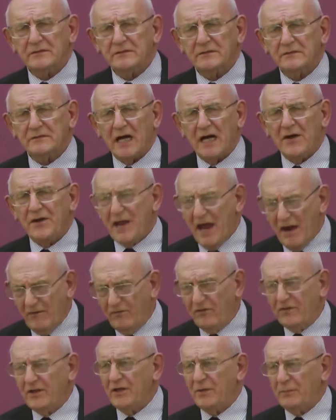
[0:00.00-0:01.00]
and
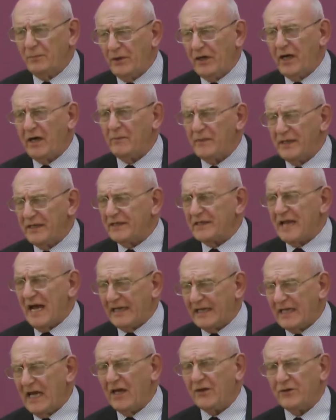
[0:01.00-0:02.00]
never in a prayer meeting? I
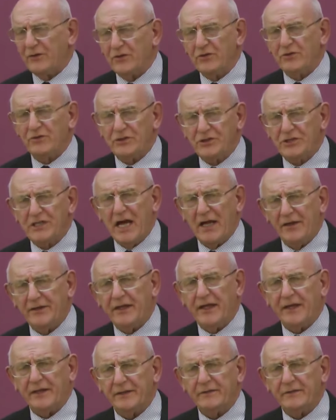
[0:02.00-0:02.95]
can't understand that.